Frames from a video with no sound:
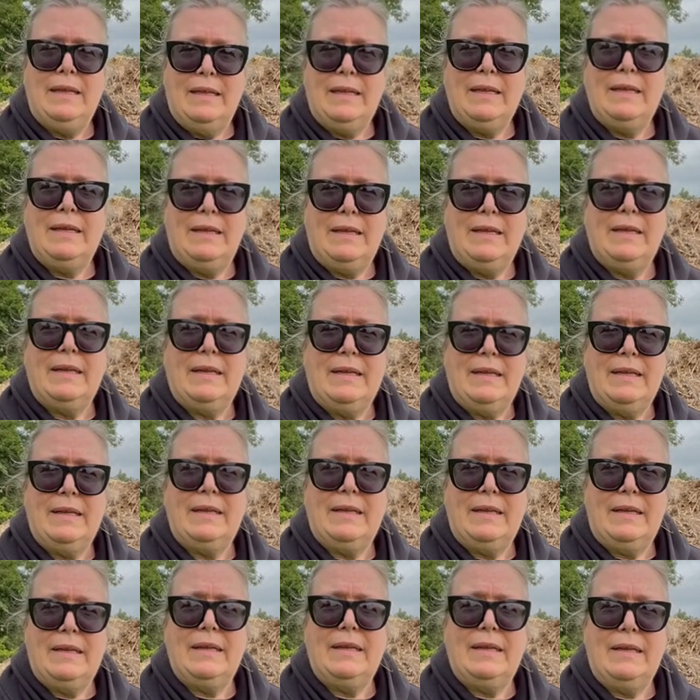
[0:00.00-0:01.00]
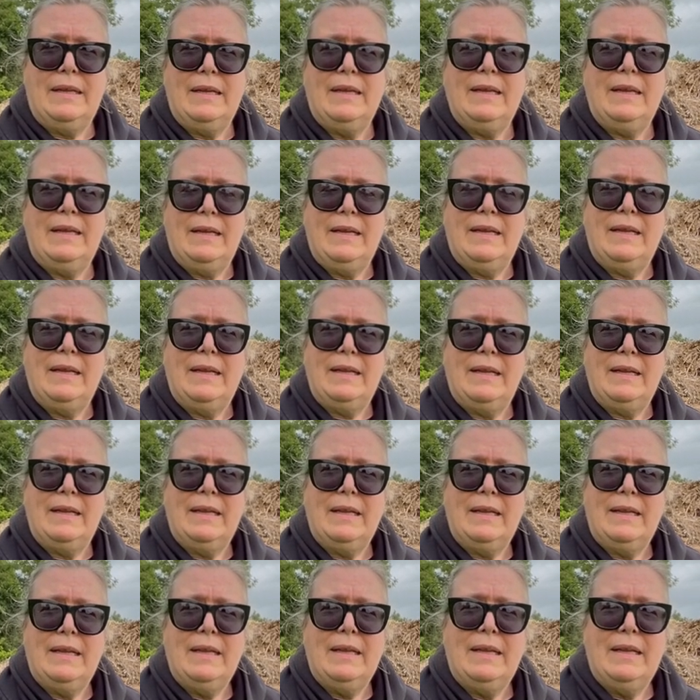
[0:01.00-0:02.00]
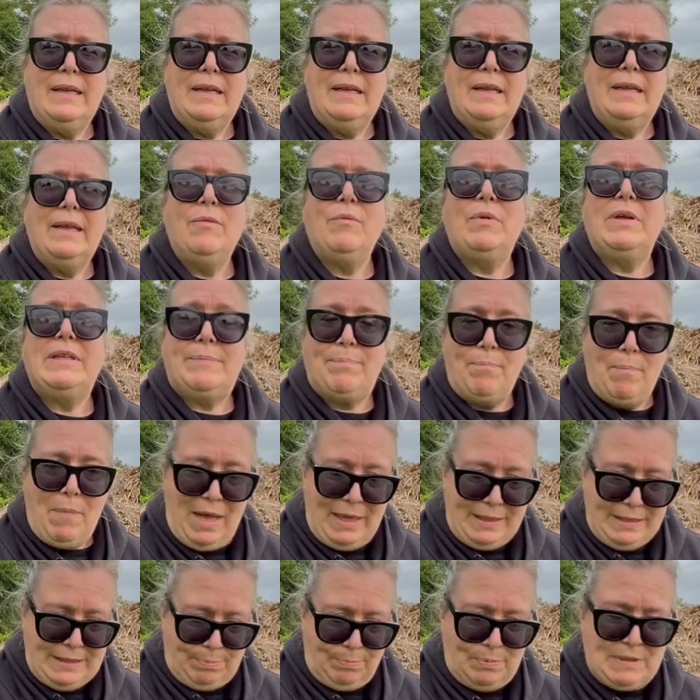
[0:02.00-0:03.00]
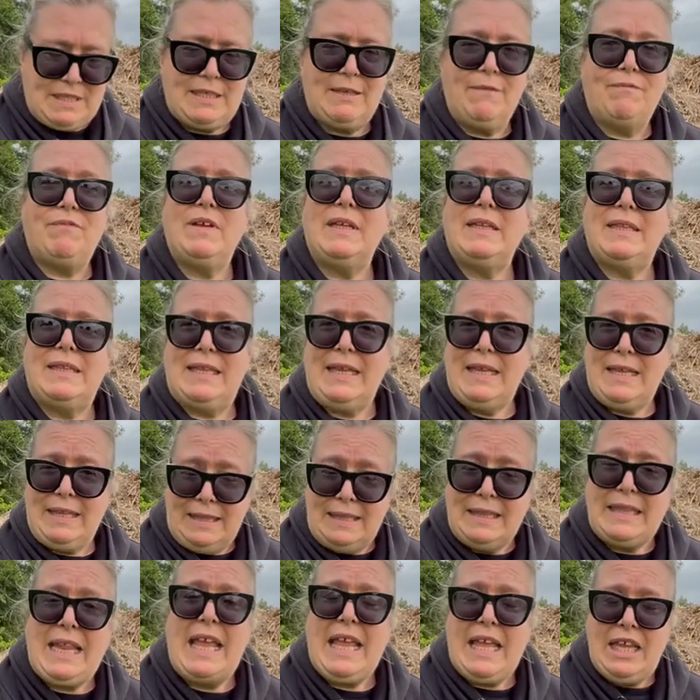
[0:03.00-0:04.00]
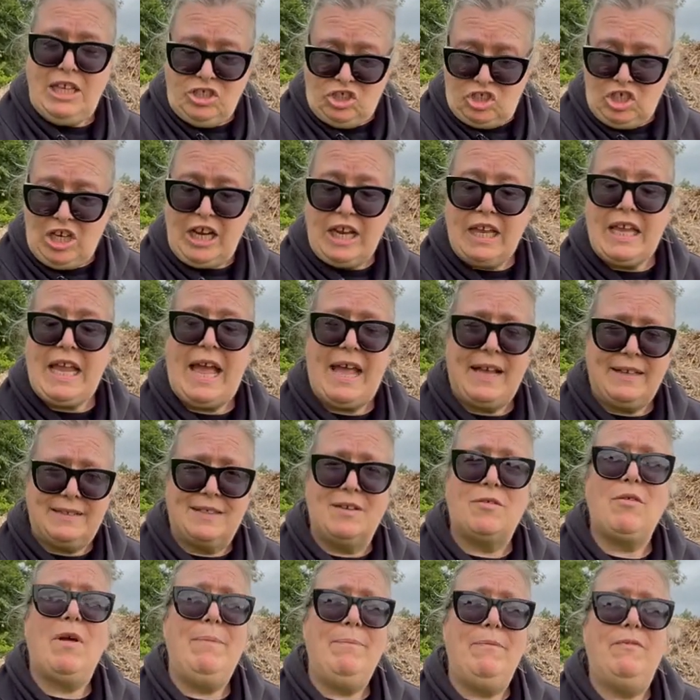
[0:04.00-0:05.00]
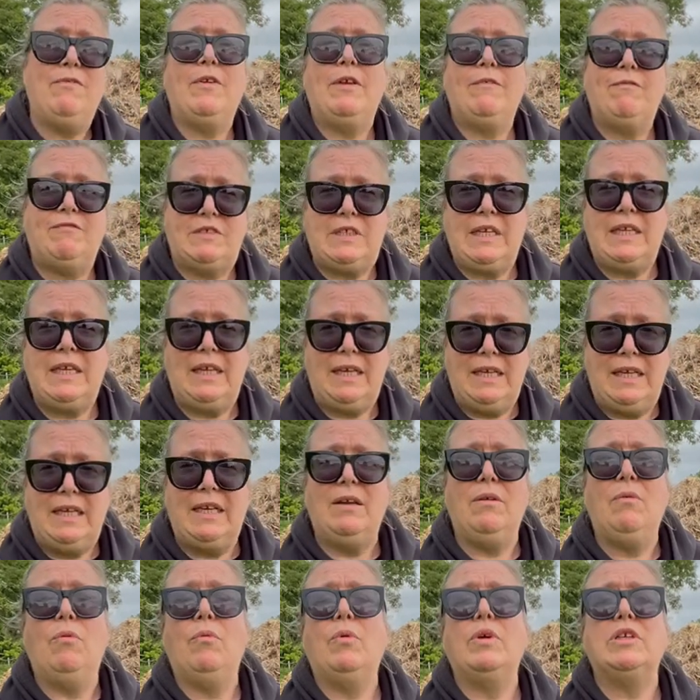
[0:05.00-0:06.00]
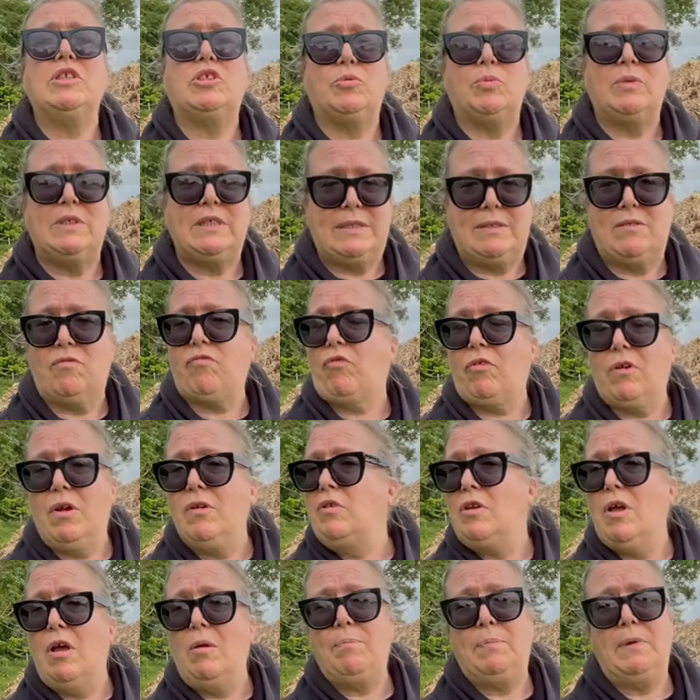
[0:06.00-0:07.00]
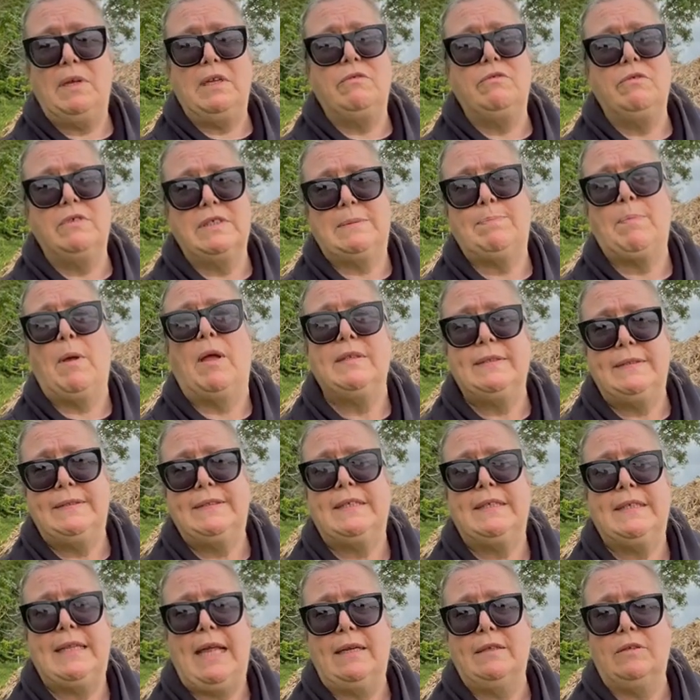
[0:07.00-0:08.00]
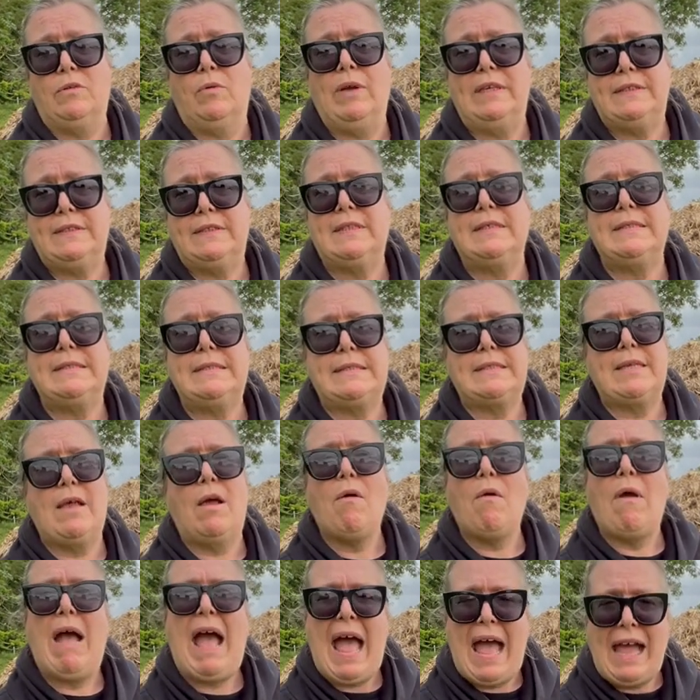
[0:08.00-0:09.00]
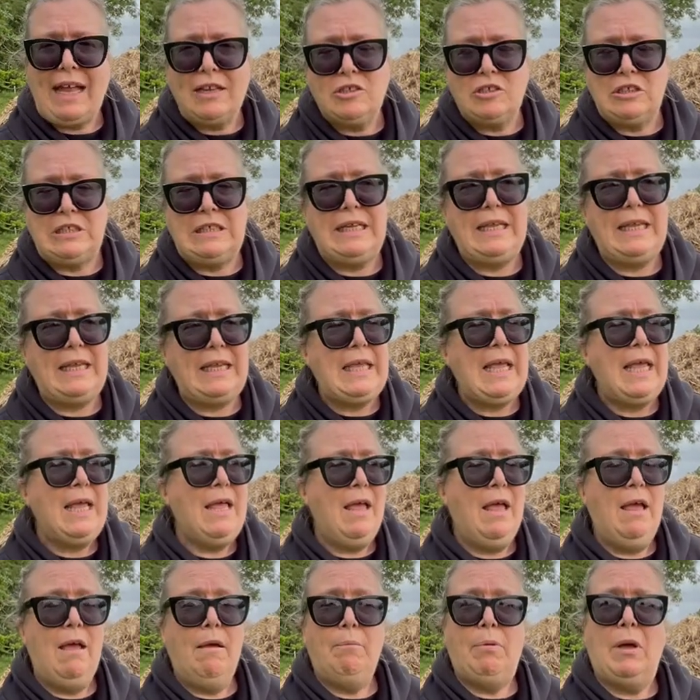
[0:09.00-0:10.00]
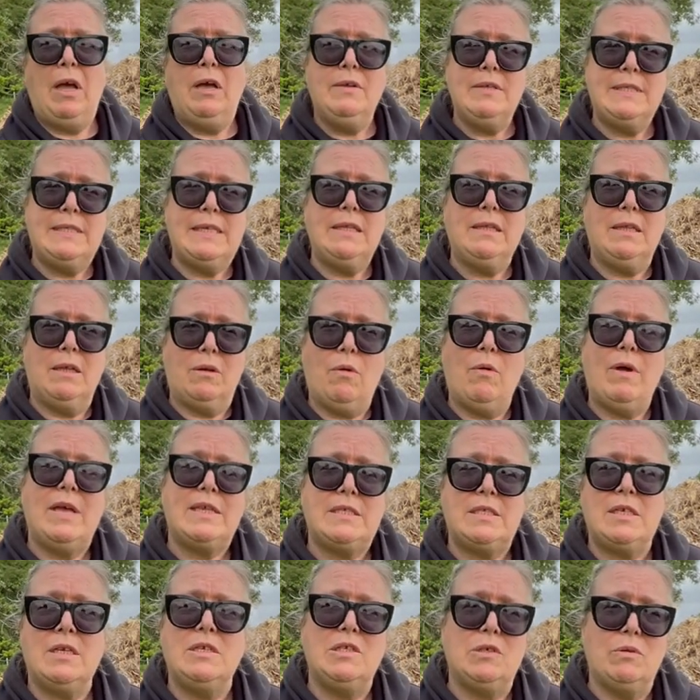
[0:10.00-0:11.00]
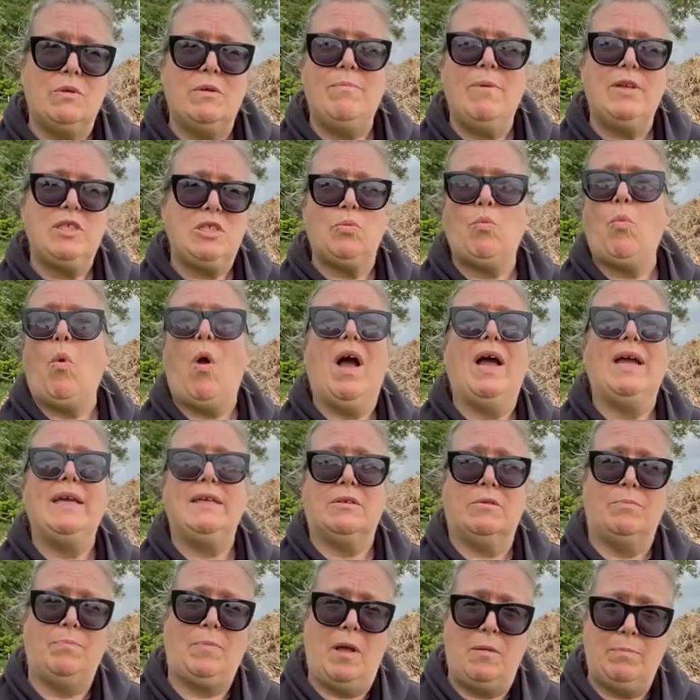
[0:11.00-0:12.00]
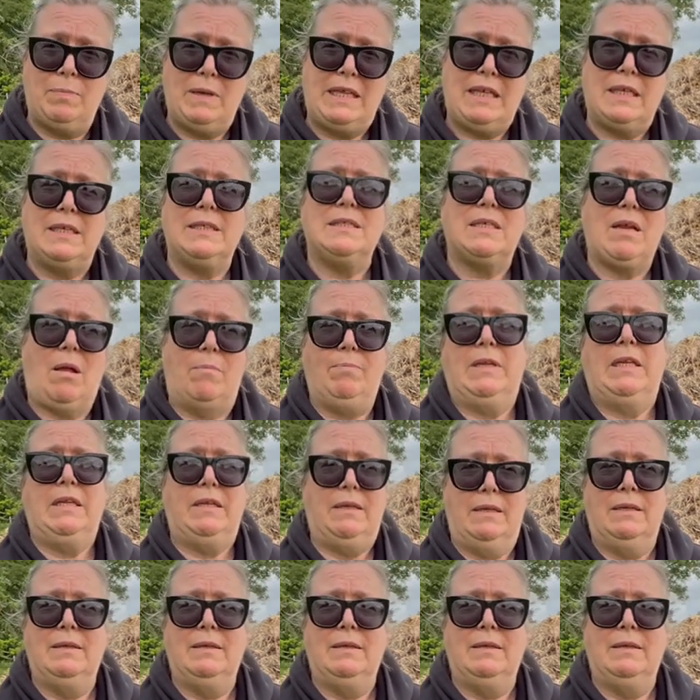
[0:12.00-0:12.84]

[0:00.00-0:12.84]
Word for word: your your specific I Ching? With my specific the I Ching hexagram 15, hexagram 50. which was thrown up in response to that question. So actually posing the question to a much wider public in Dublin.